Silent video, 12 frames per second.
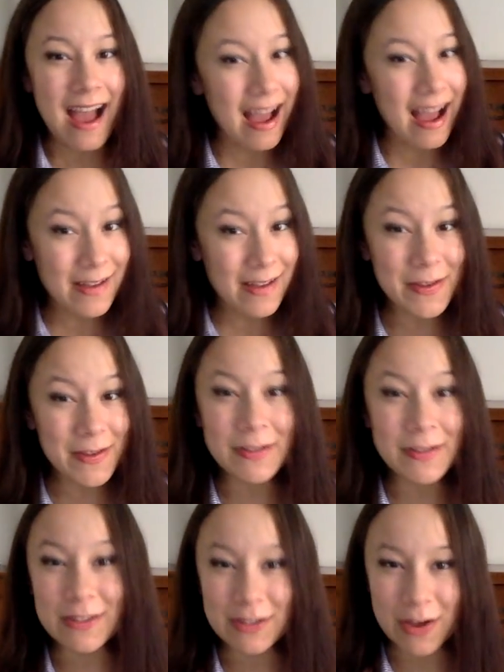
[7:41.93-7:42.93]
I feel
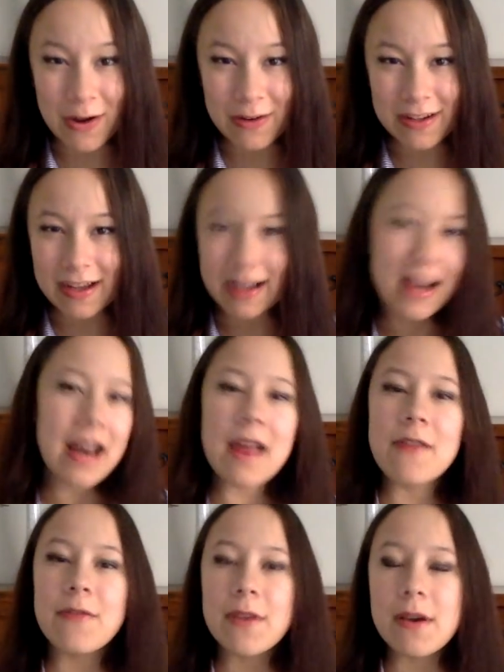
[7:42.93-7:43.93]
so good, and
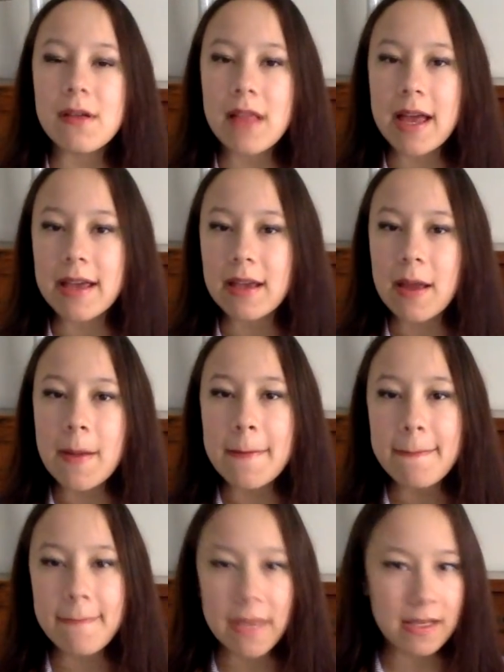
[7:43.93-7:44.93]
I feel like
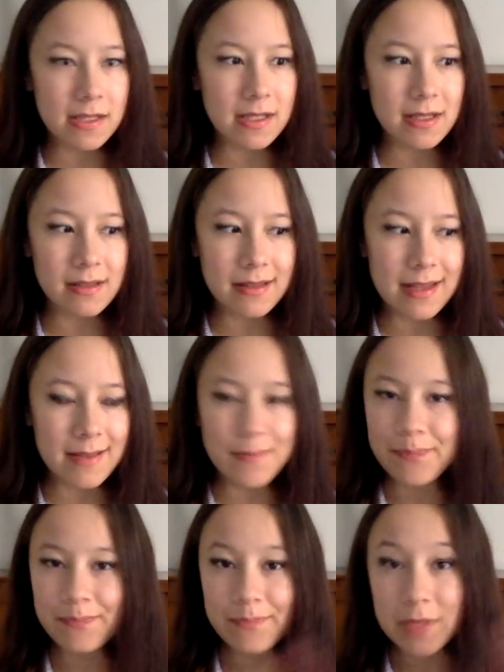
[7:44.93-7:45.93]
basically
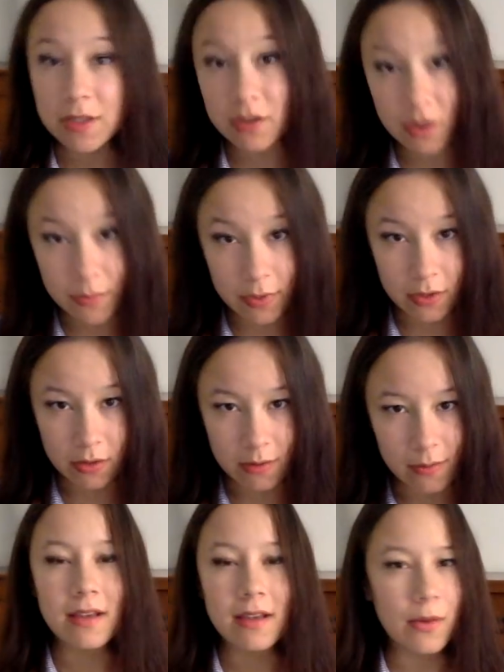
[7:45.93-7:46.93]
super
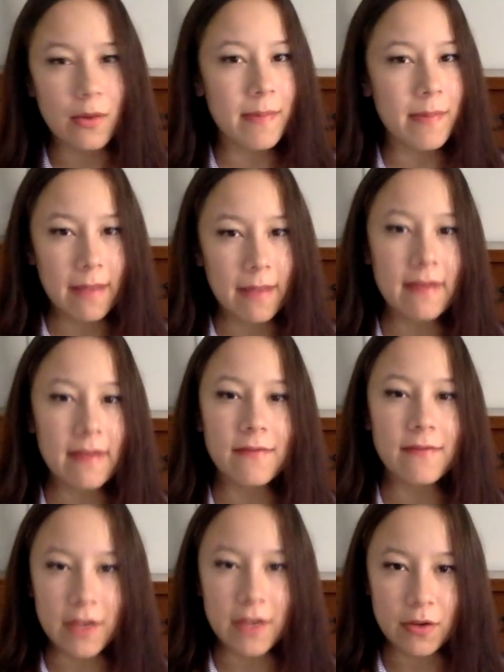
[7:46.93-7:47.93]
normal. You know, the baby
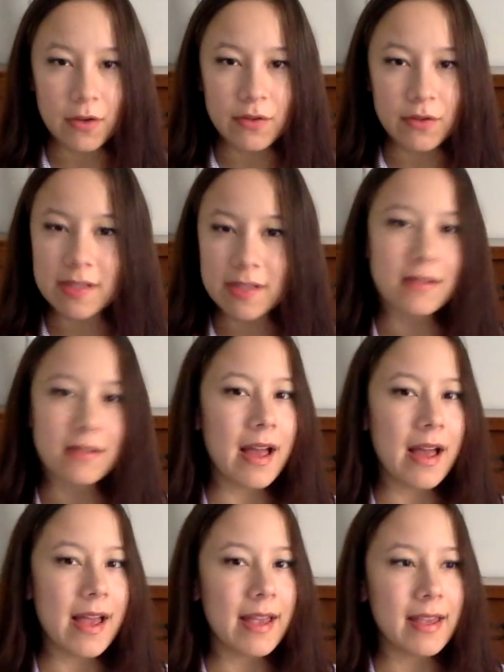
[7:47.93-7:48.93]
feels
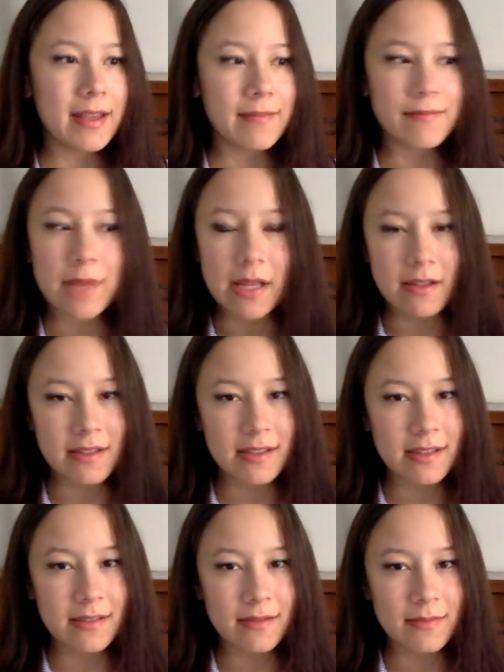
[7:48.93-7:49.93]
like
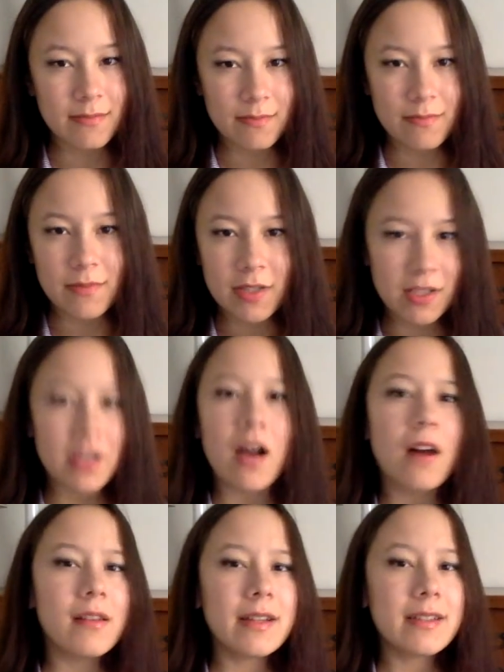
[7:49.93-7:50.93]
it's
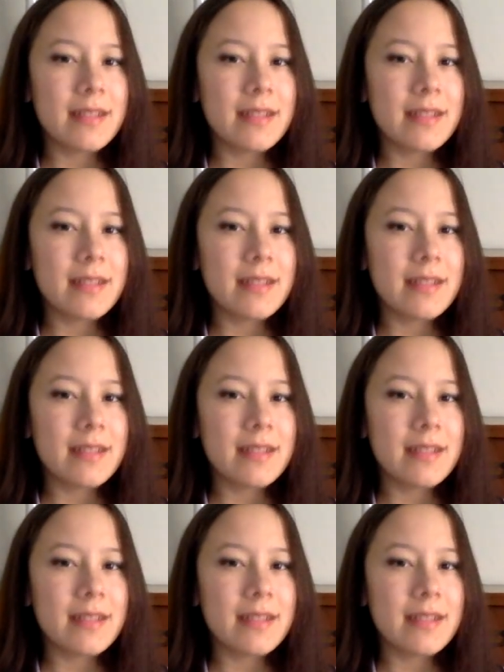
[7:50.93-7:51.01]
solid.